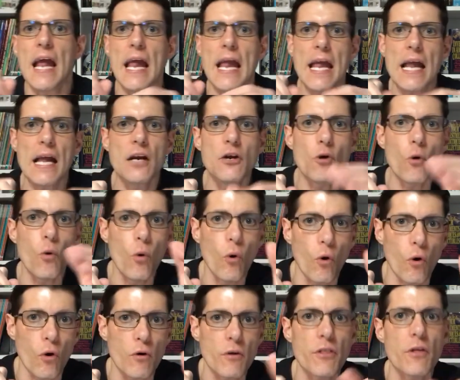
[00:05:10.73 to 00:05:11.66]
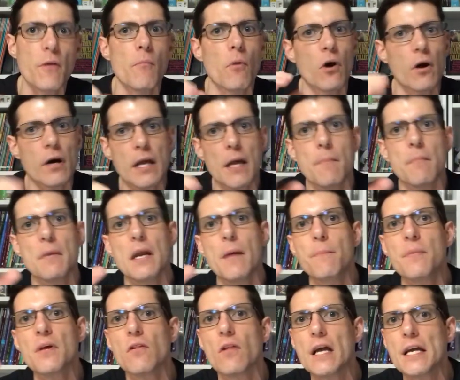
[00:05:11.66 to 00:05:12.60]
and or the market
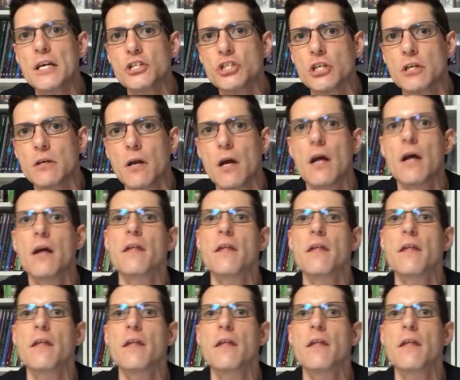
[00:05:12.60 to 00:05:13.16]
manipulation